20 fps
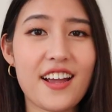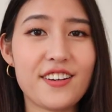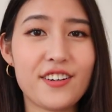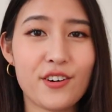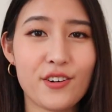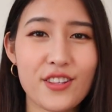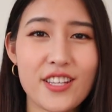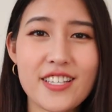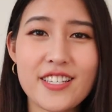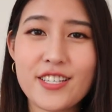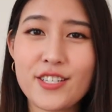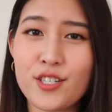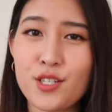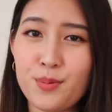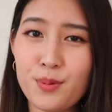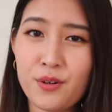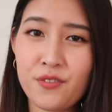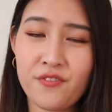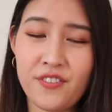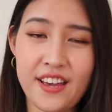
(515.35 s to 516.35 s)
I know this is
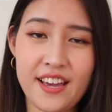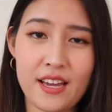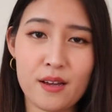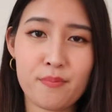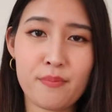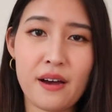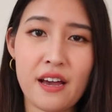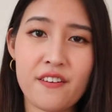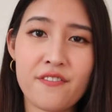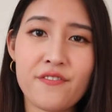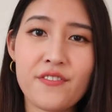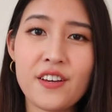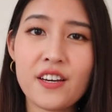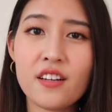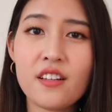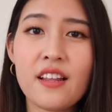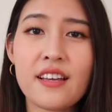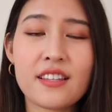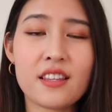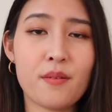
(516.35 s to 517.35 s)
super vague, but I
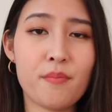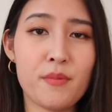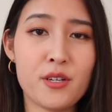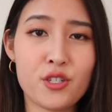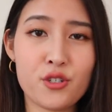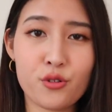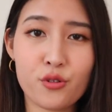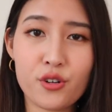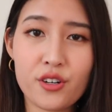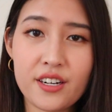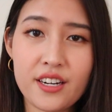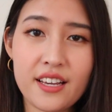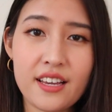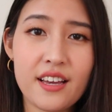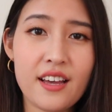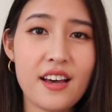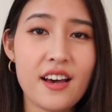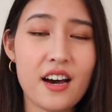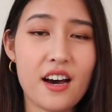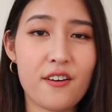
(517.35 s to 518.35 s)
feel like the majority
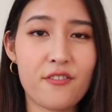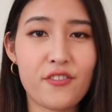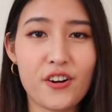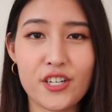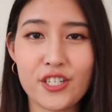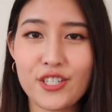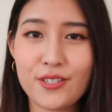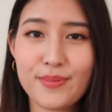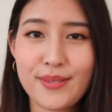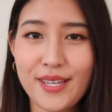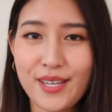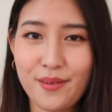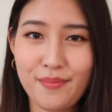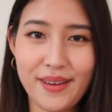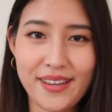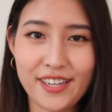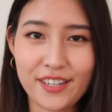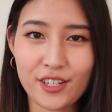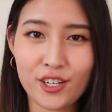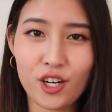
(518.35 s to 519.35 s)
of friendships that you
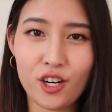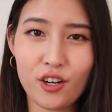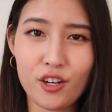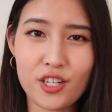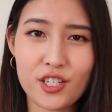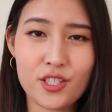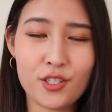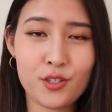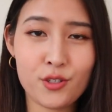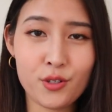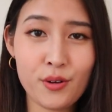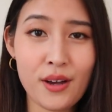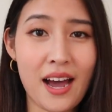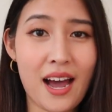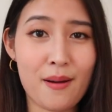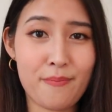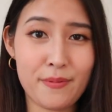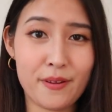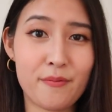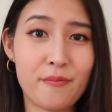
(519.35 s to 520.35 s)
make in college do
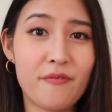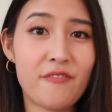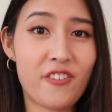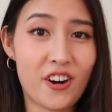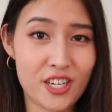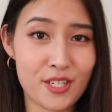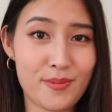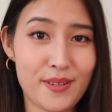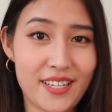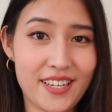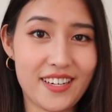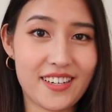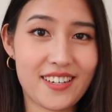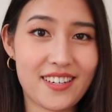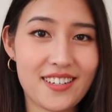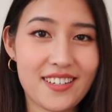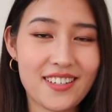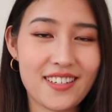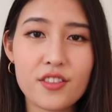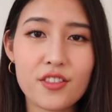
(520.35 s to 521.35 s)
happen freshman year.